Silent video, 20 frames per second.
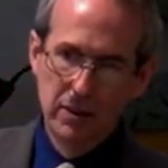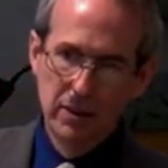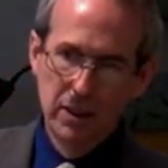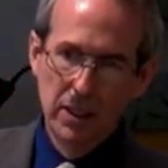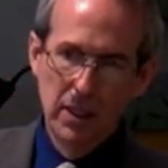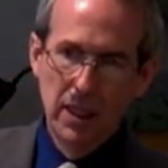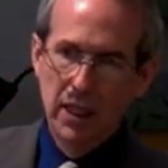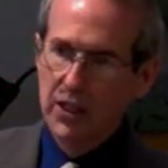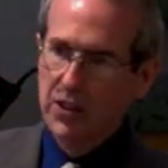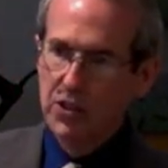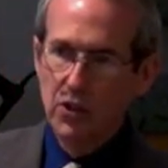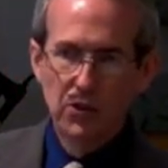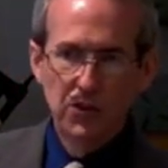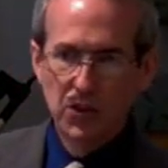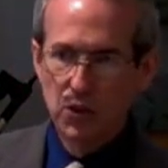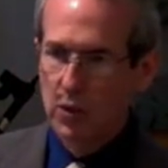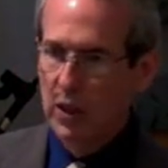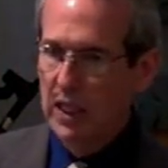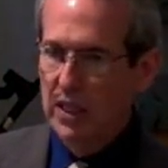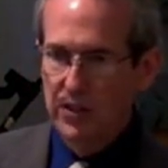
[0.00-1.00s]
and don't do
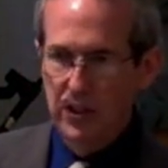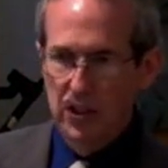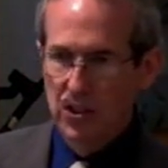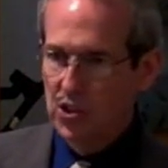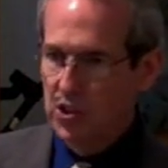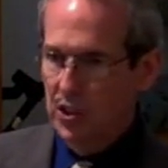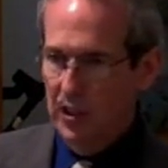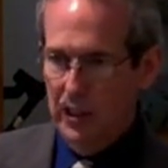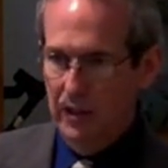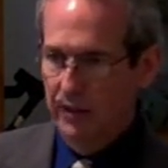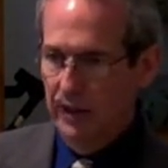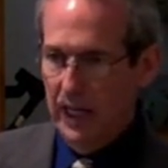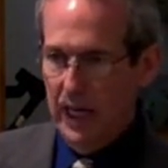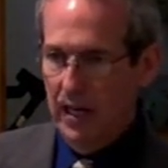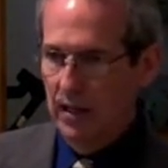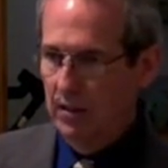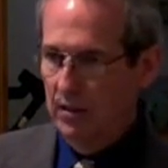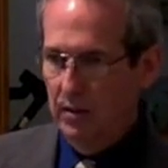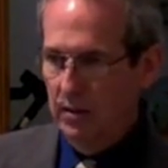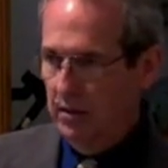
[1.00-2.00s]
anything, just leave it
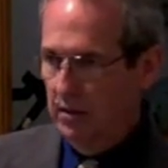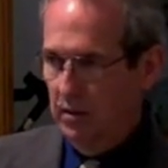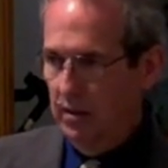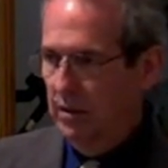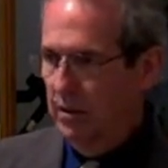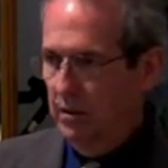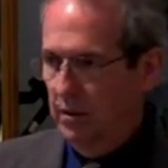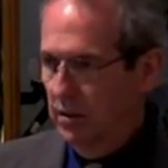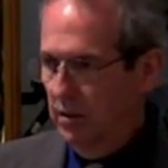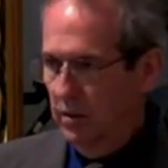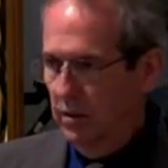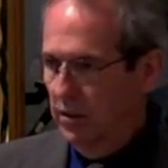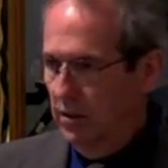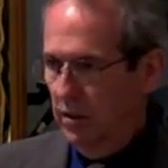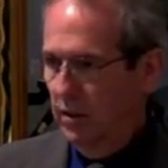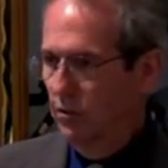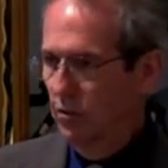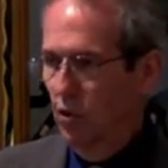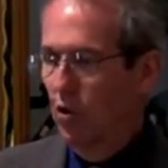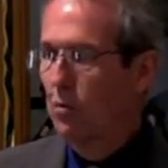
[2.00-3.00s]
out,
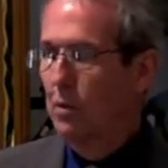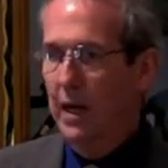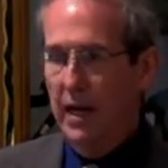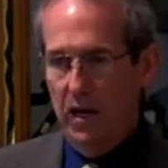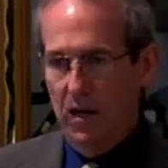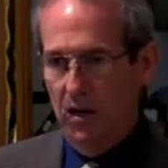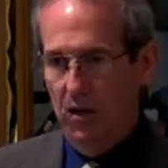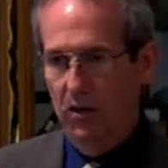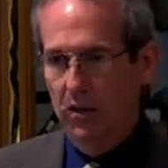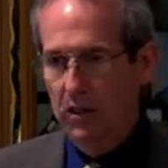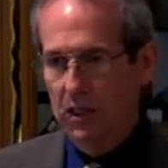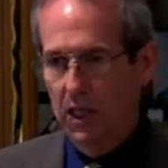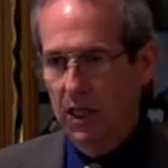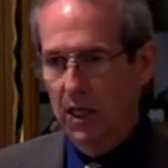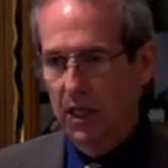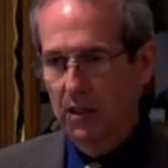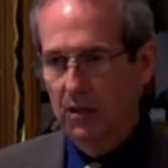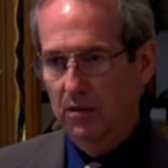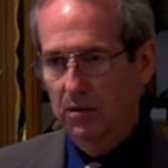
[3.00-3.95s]
room air, okay?